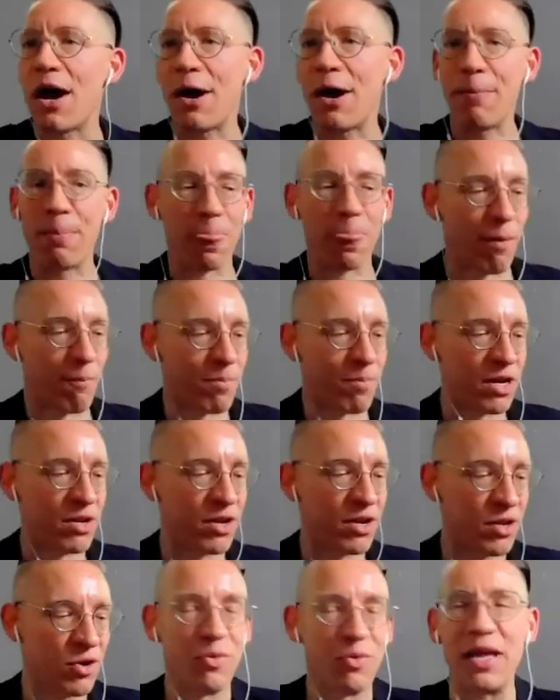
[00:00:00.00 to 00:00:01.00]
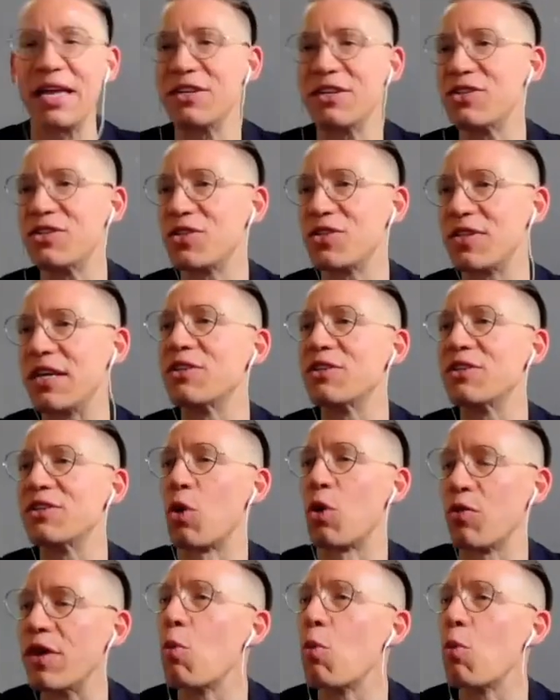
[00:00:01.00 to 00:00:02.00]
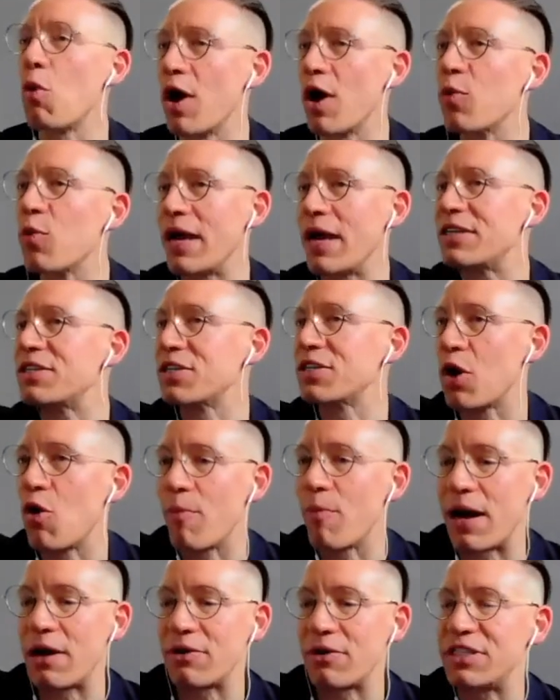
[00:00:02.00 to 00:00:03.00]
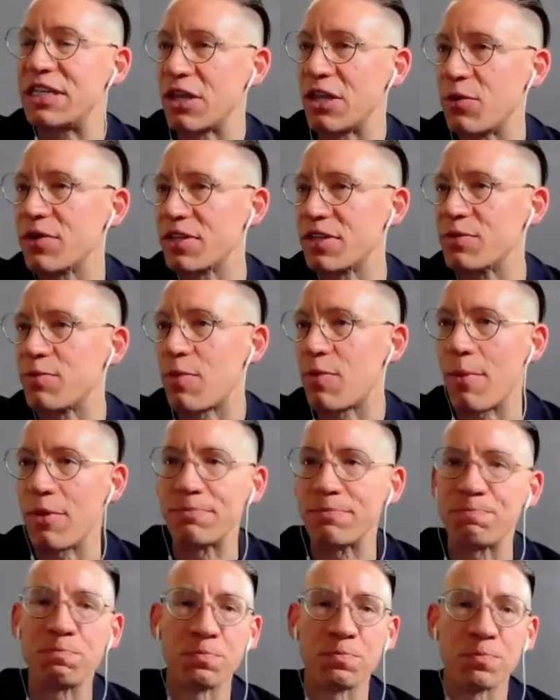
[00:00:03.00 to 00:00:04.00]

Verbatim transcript: um, but you know is is only one way to go about dealing with this problem.